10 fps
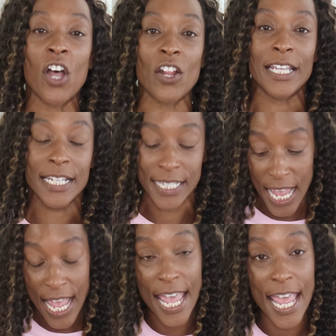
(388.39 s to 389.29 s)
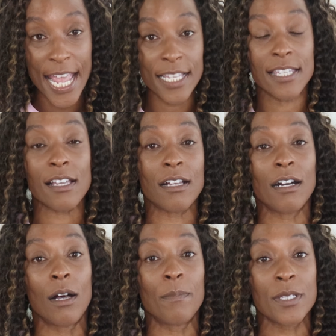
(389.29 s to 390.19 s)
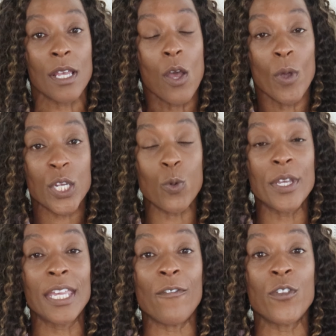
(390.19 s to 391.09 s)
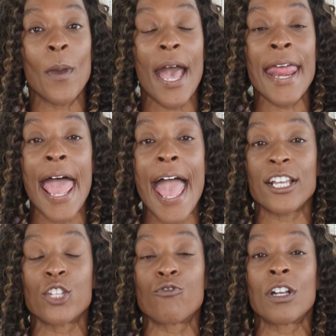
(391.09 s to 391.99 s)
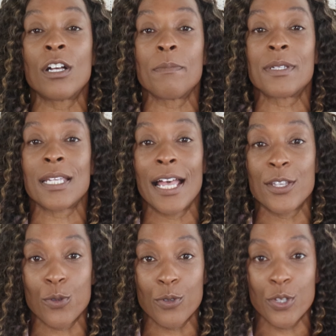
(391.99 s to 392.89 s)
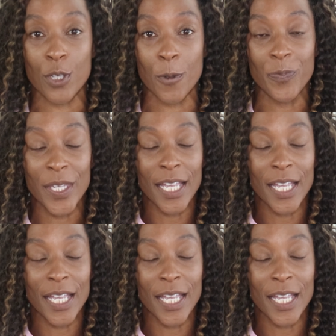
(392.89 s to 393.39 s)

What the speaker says: dollies into the cups, which will give you an extra cup size or two.